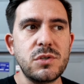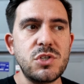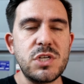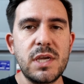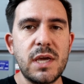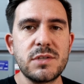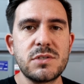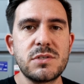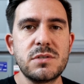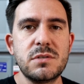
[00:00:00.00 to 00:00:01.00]

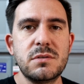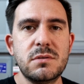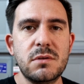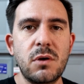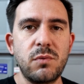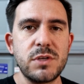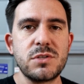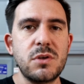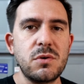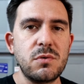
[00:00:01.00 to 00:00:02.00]
GS,
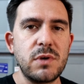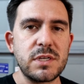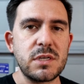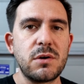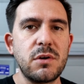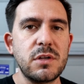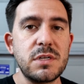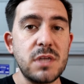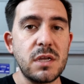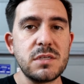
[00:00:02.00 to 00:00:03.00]
Aristo, etc.,
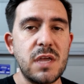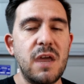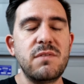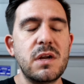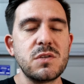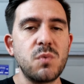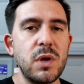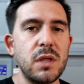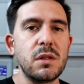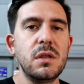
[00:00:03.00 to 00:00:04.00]
does have that as
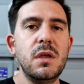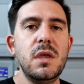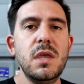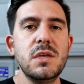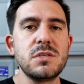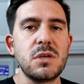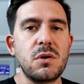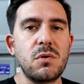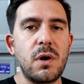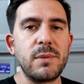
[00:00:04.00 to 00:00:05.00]
well.
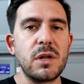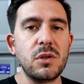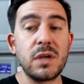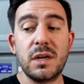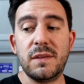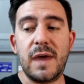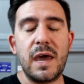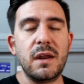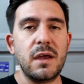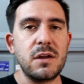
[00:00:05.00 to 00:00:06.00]
So I'm going to look into
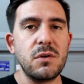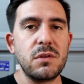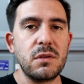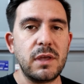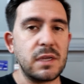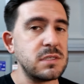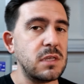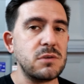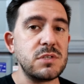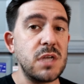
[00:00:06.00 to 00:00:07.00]
that. I know that, like I said,
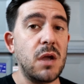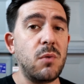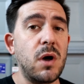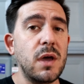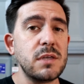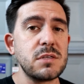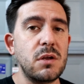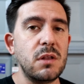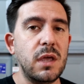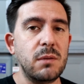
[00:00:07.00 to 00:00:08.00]
there's DIYs
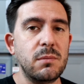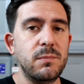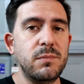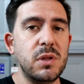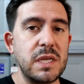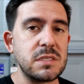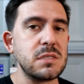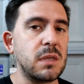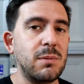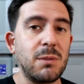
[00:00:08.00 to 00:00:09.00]
on like places
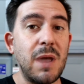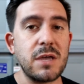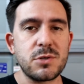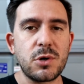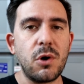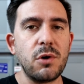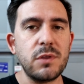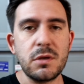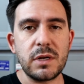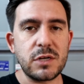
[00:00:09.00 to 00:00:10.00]
like McMaster-Carr
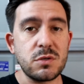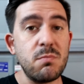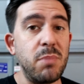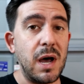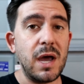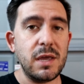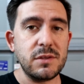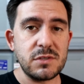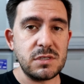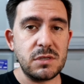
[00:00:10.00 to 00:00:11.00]
that you can actually buy
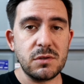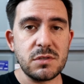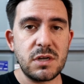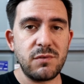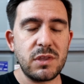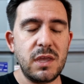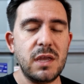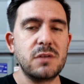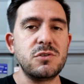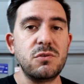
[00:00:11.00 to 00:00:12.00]
the seals and
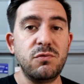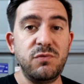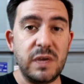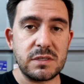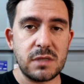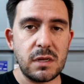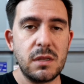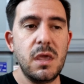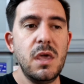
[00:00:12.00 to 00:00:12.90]
everything to fix it.